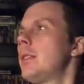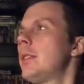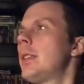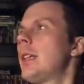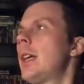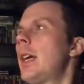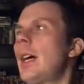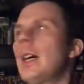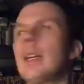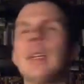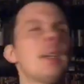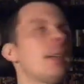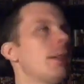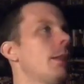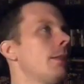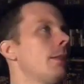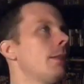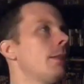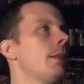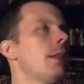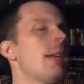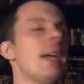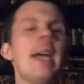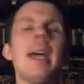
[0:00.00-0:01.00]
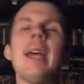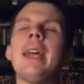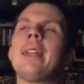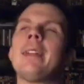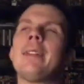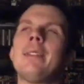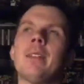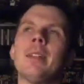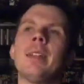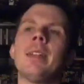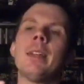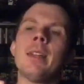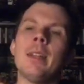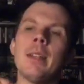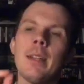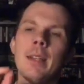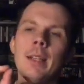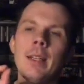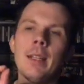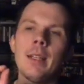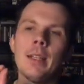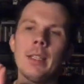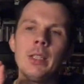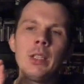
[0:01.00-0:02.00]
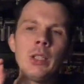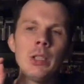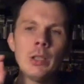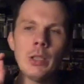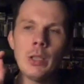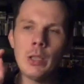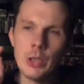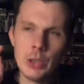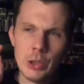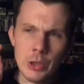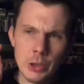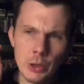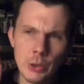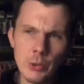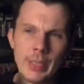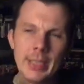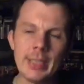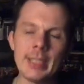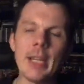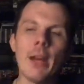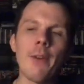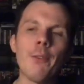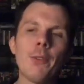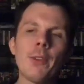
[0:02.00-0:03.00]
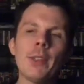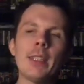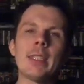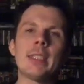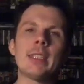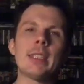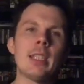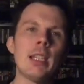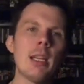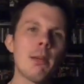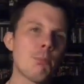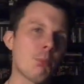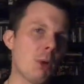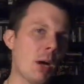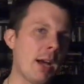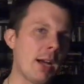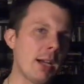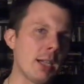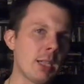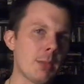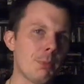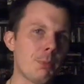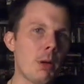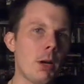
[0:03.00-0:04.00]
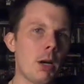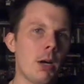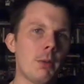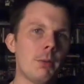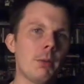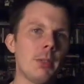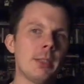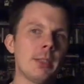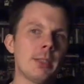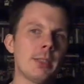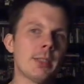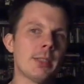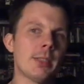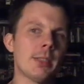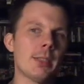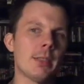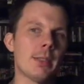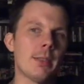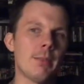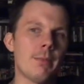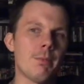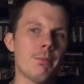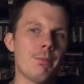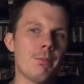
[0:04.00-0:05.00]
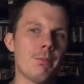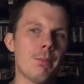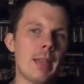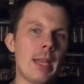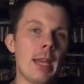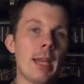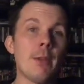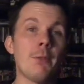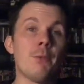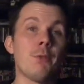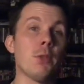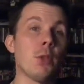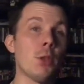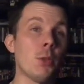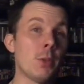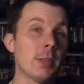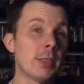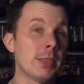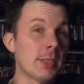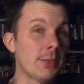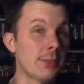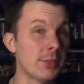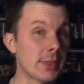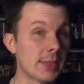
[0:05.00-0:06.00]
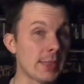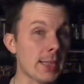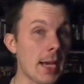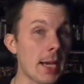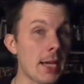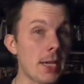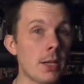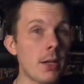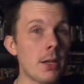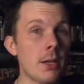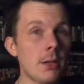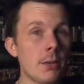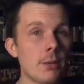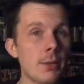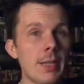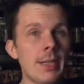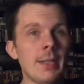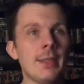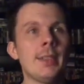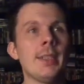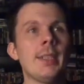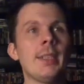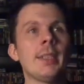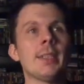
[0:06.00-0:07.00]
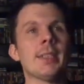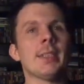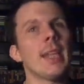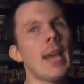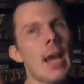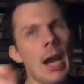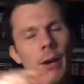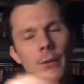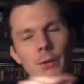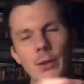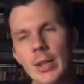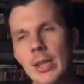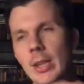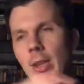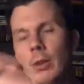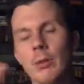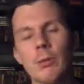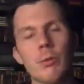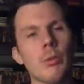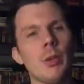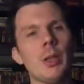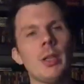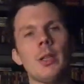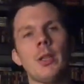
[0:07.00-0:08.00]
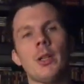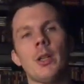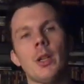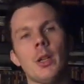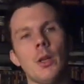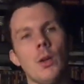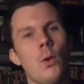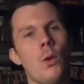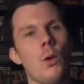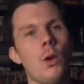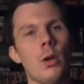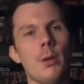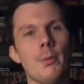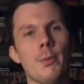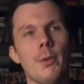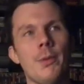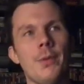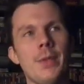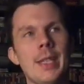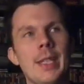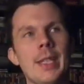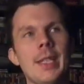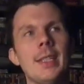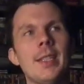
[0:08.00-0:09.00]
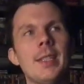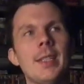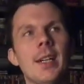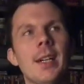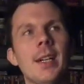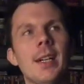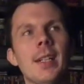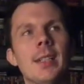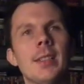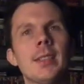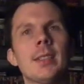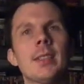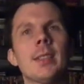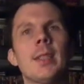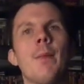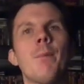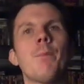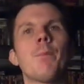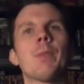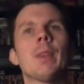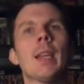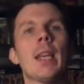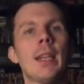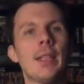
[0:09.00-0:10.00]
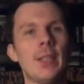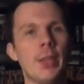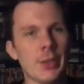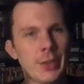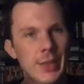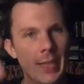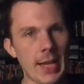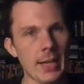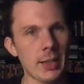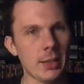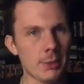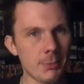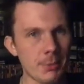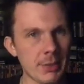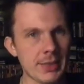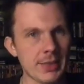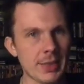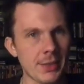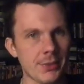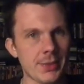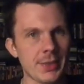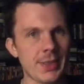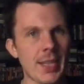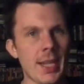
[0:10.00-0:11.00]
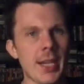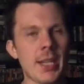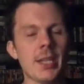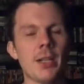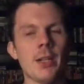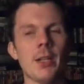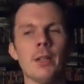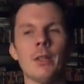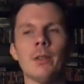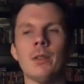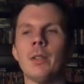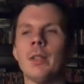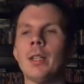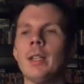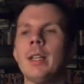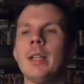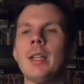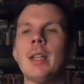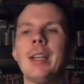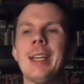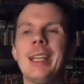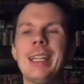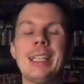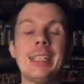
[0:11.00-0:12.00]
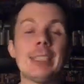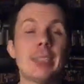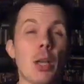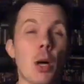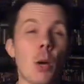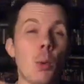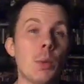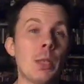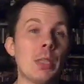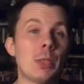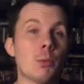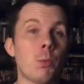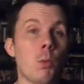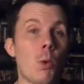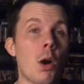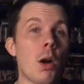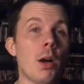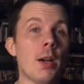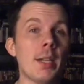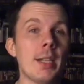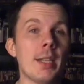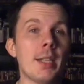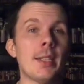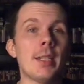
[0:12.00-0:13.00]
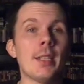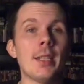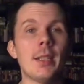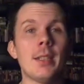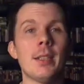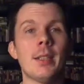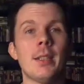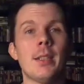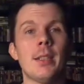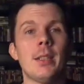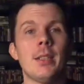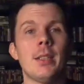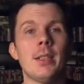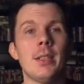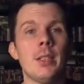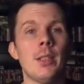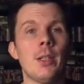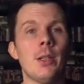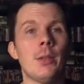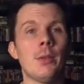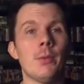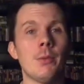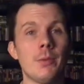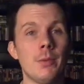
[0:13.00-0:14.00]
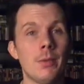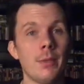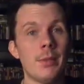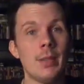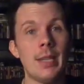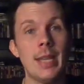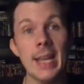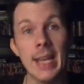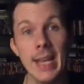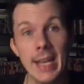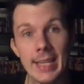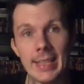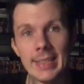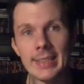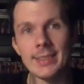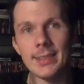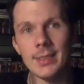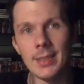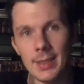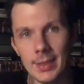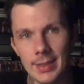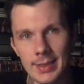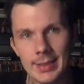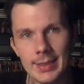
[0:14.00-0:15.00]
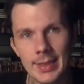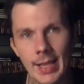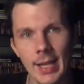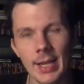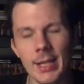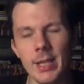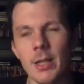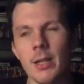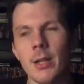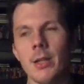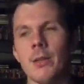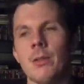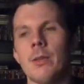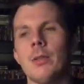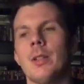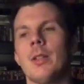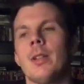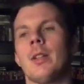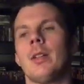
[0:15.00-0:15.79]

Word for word: kind of... And you can definitely see Brian De Palma's influence of Psycho in this. Every thriller or horror movie he does, there's elements of Psycho. He's always wanted, you know, his Psycho.